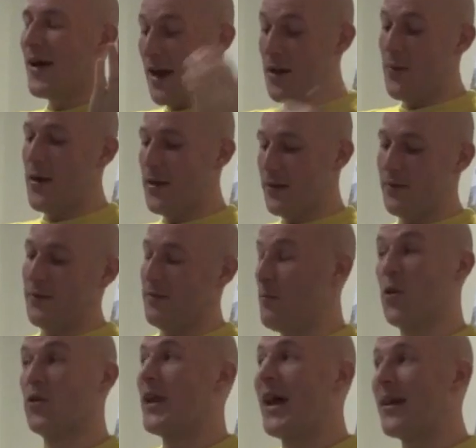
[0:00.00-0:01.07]
Anyway, it's
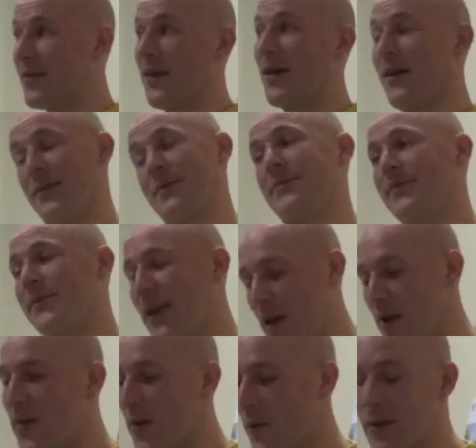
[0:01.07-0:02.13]
more data, and
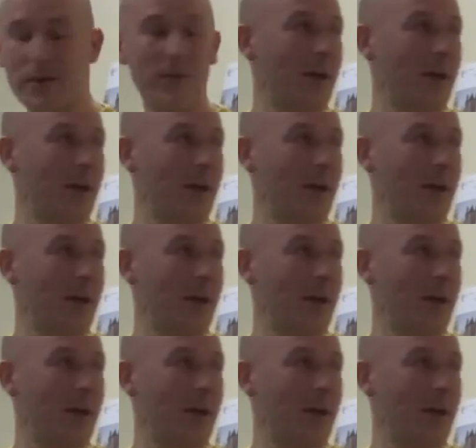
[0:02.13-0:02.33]
then we